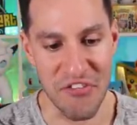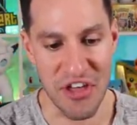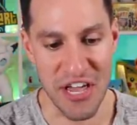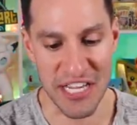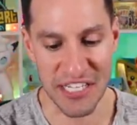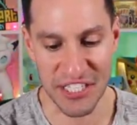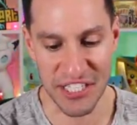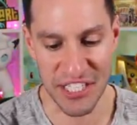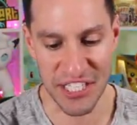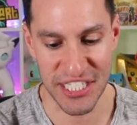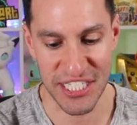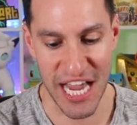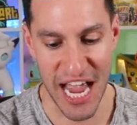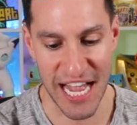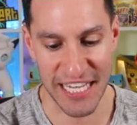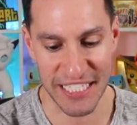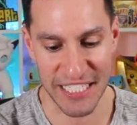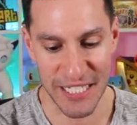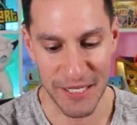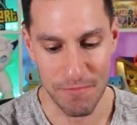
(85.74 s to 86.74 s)
this
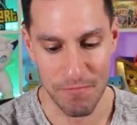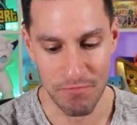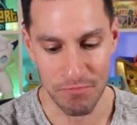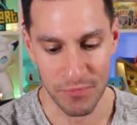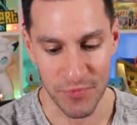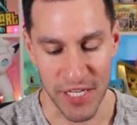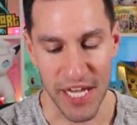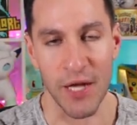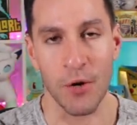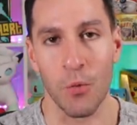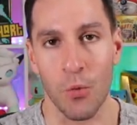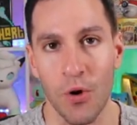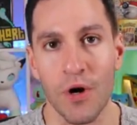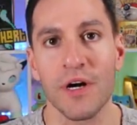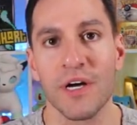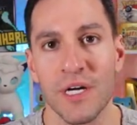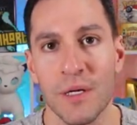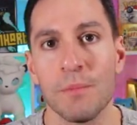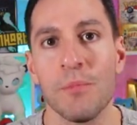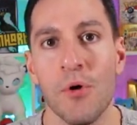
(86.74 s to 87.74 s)
set, and
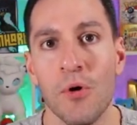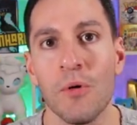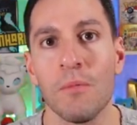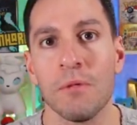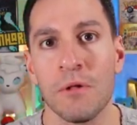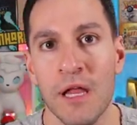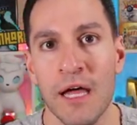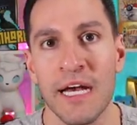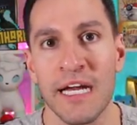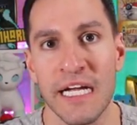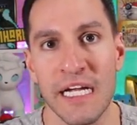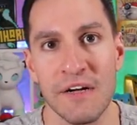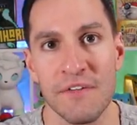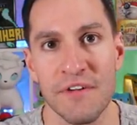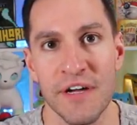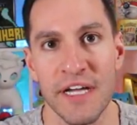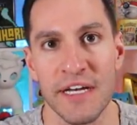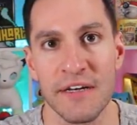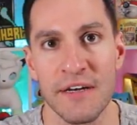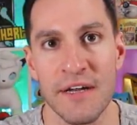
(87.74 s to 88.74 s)
we're gonna pull plenty
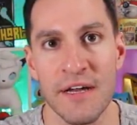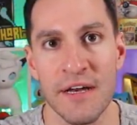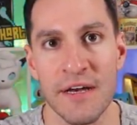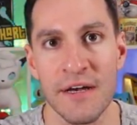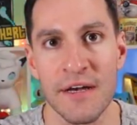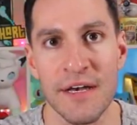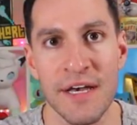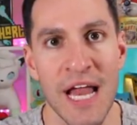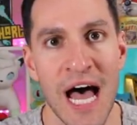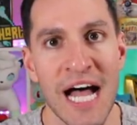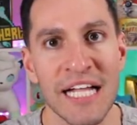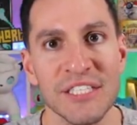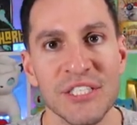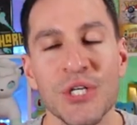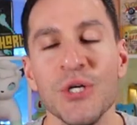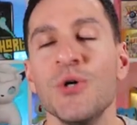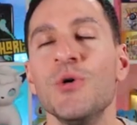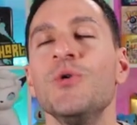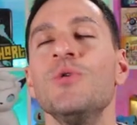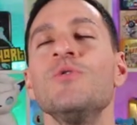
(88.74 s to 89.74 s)
of it.
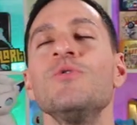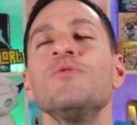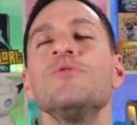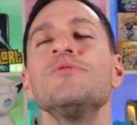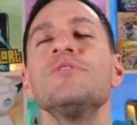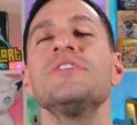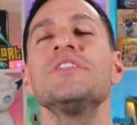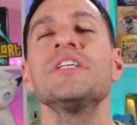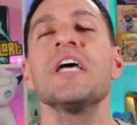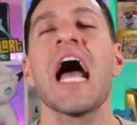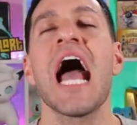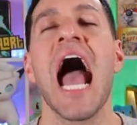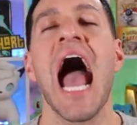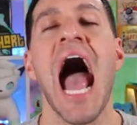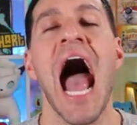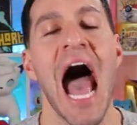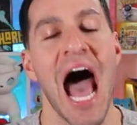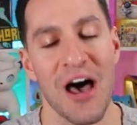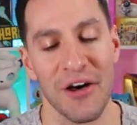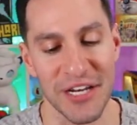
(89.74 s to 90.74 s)
Natus,
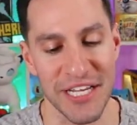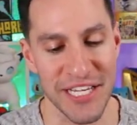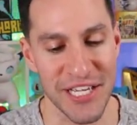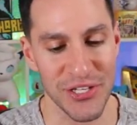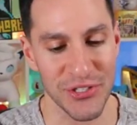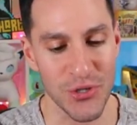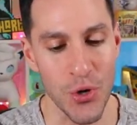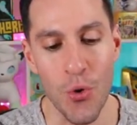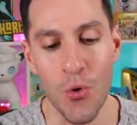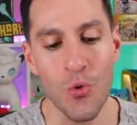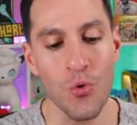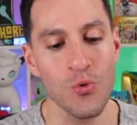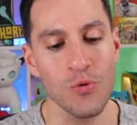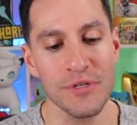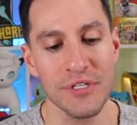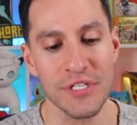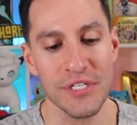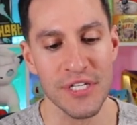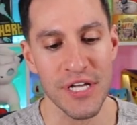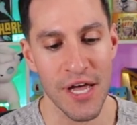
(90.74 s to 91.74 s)
how do you
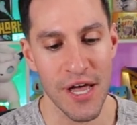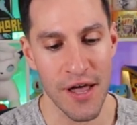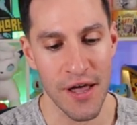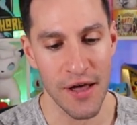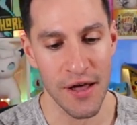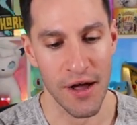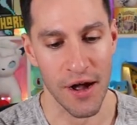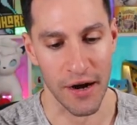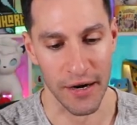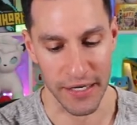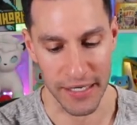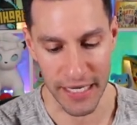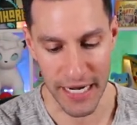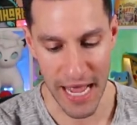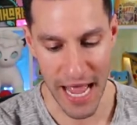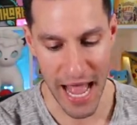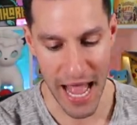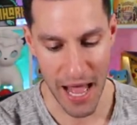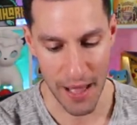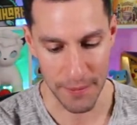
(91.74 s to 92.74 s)
do's, are
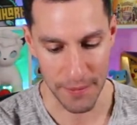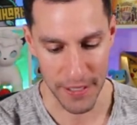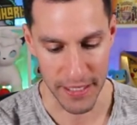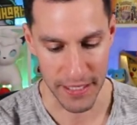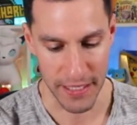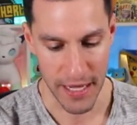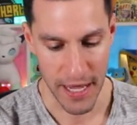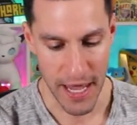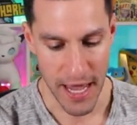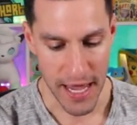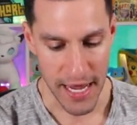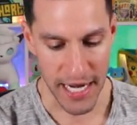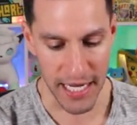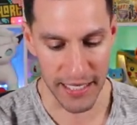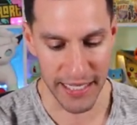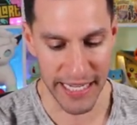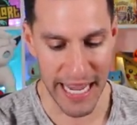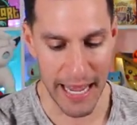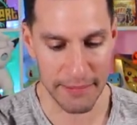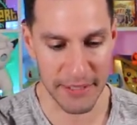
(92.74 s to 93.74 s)
gonna happen.
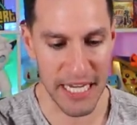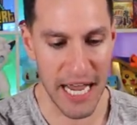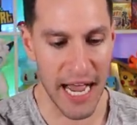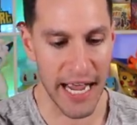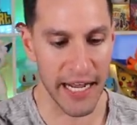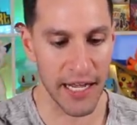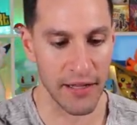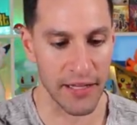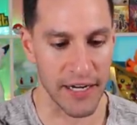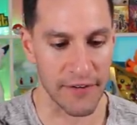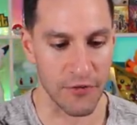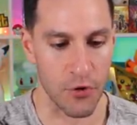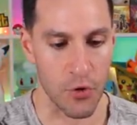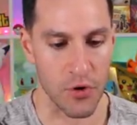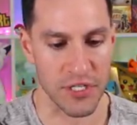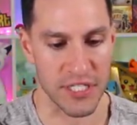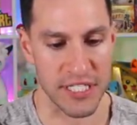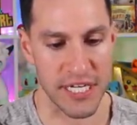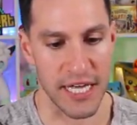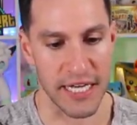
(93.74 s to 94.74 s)
Helioptile, and of course,